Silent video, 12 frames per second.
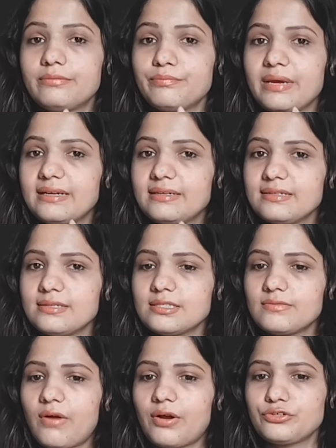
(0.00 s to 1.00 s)
maintenance
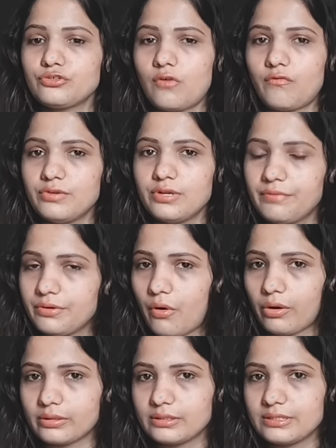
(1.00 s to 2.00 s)
function of living
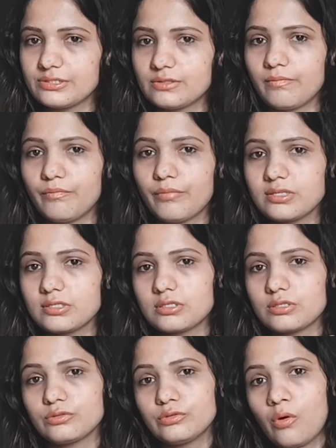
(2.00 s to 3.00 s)
organism must
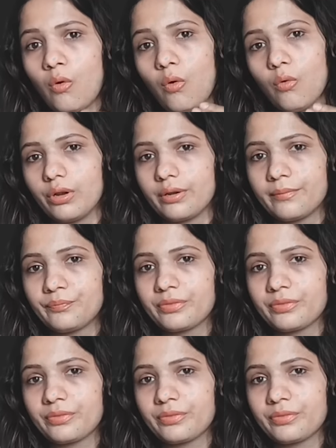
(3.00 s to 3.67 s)
go on